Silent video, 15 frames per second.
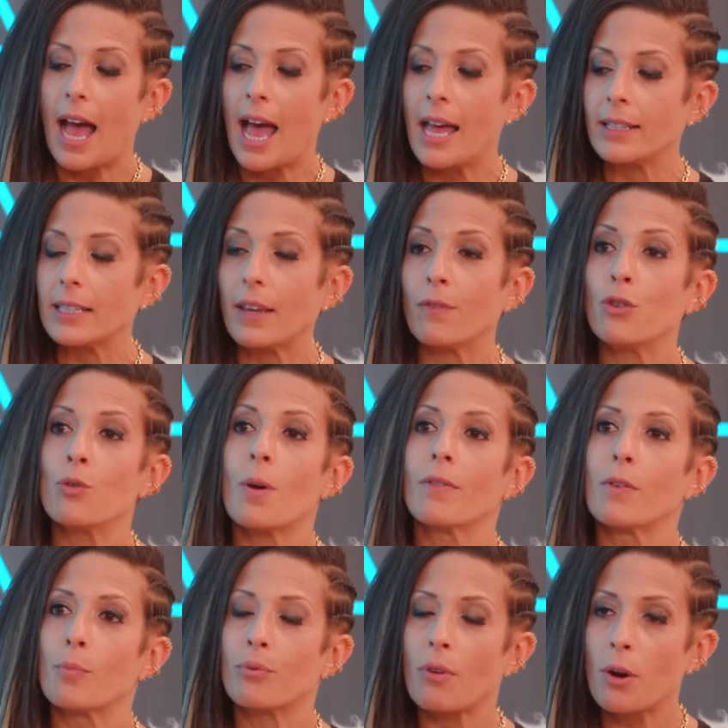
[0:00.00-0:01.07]
And if you
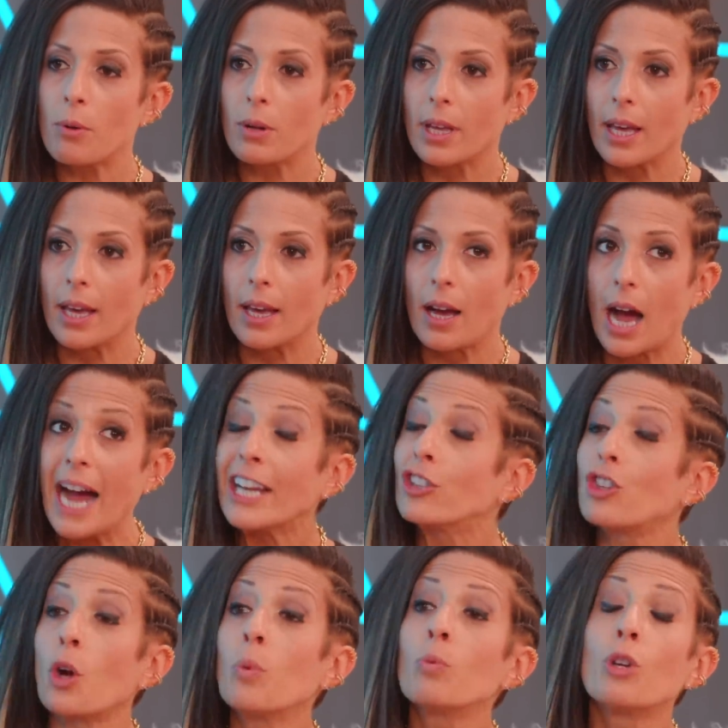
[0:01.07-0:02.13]
ever broke it, I
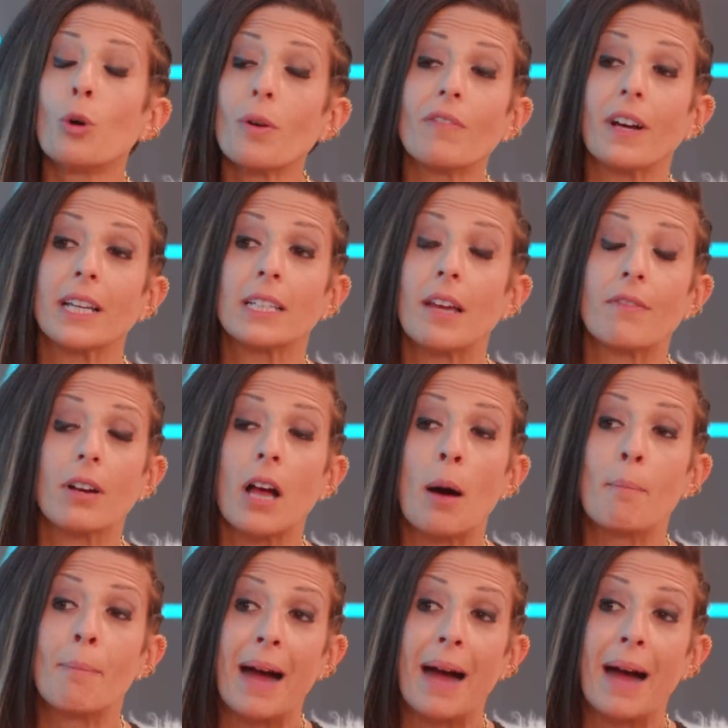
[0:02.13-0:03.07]
don't know if I could ever come